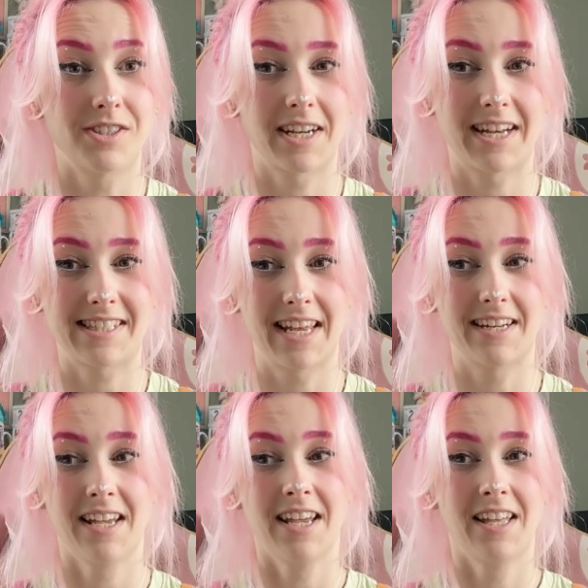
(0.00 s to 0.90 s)
And I said,
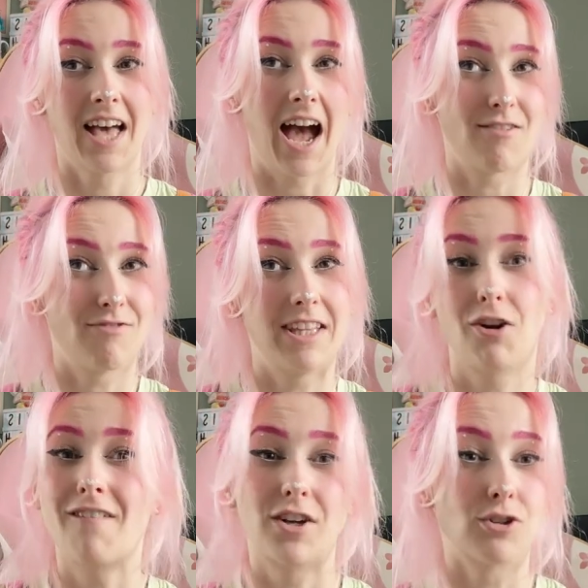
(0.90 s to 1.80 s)
I really
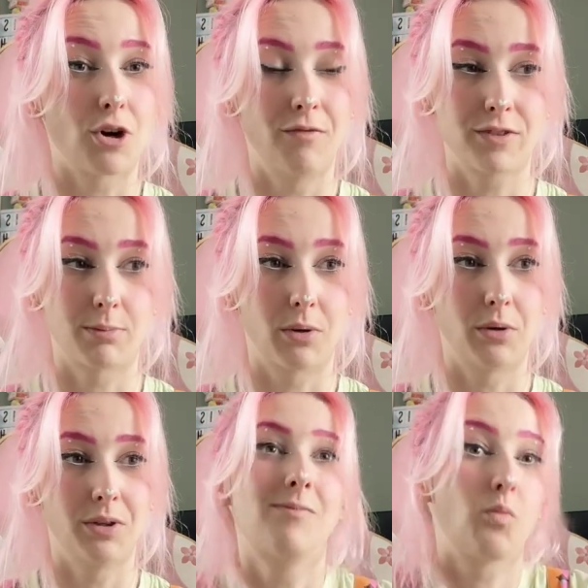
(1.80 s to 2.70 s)
don't feel comfortable